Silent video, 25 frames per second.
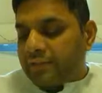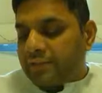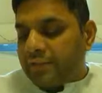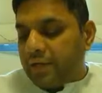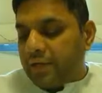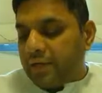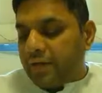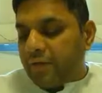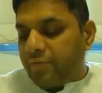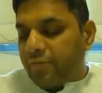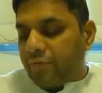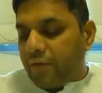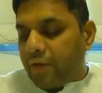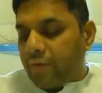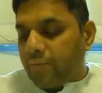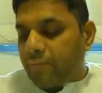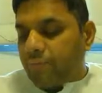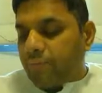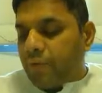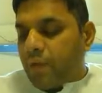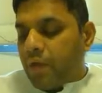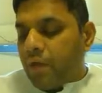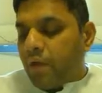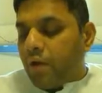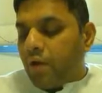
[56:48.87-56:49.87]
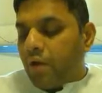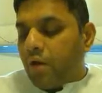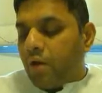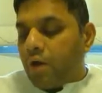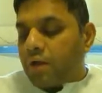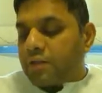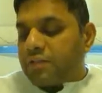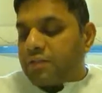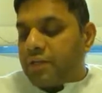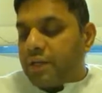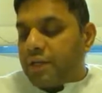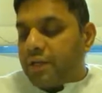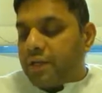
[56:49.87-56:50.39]
Text 35.
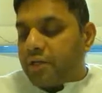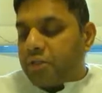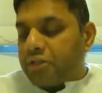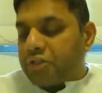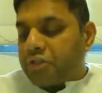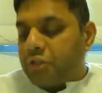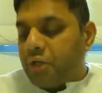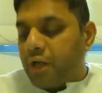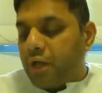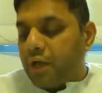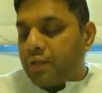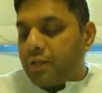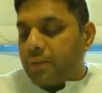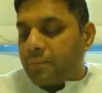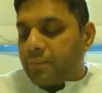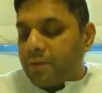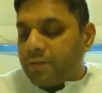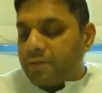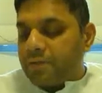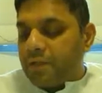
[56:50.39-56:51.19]
Lord Sri Krishna,